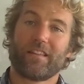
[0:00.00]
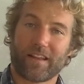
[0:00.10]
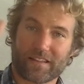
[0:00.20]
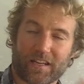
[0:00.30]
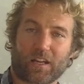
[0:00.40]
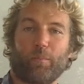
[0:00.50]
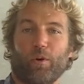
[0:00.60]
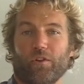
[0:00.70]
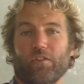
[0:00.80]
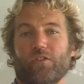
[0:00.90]
then stick a
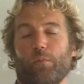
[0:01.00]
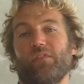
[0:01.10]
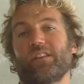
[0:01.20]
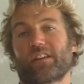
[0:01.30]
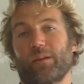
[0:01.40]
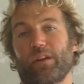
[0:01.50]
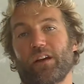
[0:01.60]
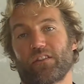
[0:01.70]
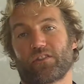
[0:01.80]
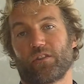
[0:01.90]
board on top of it to keep it
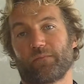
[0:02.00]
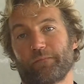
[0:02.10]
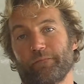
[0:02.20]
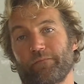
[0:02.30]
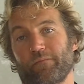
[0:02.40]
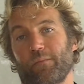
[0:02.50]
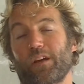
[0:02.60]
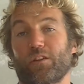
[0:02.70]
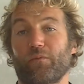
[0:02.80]
out of the sun. Because